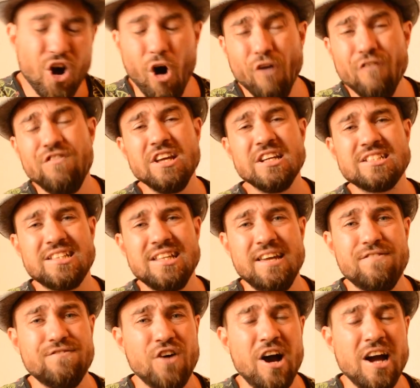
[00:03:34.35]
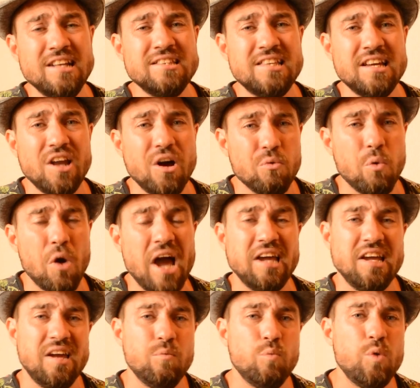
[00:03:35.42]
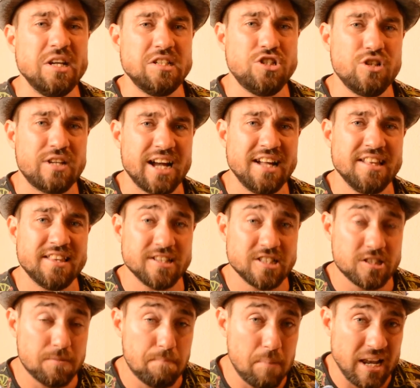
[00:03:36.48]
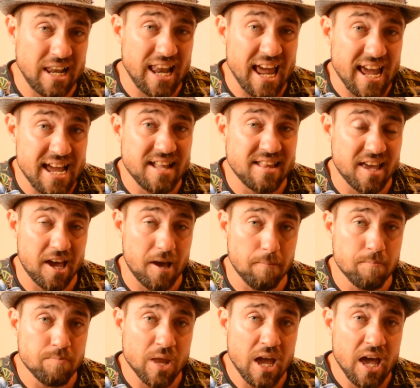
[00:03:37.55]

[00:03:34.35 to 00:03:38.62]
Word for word: obviously finding a way in which you can display them